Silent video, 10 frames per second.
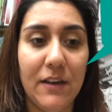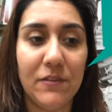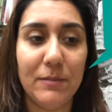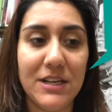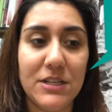
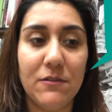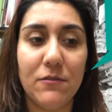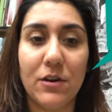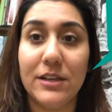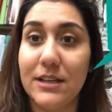Information
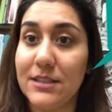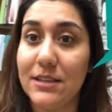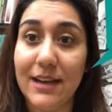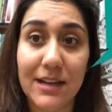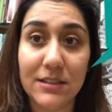for Duds
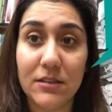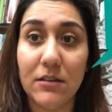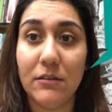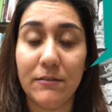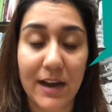to
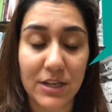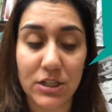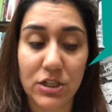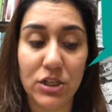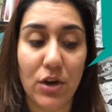Dazzle,
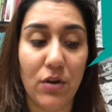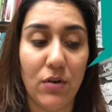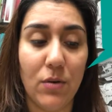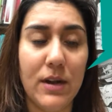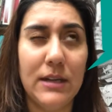fashion
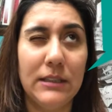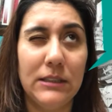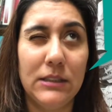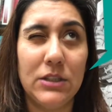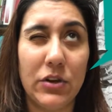show,
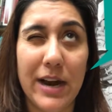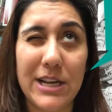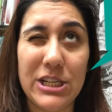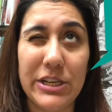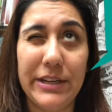
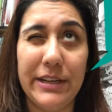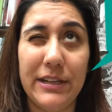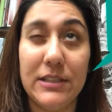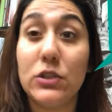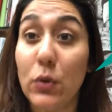trash
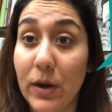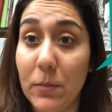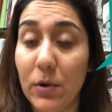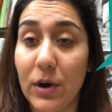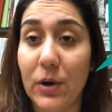and
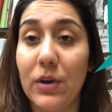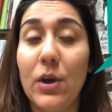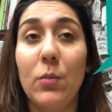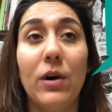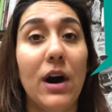storyboard
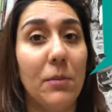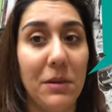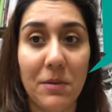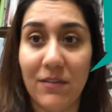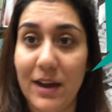will all
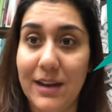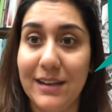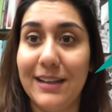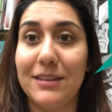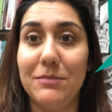be
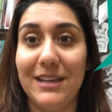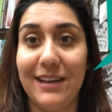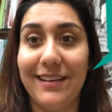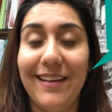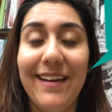provided at the
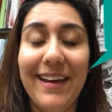meeting.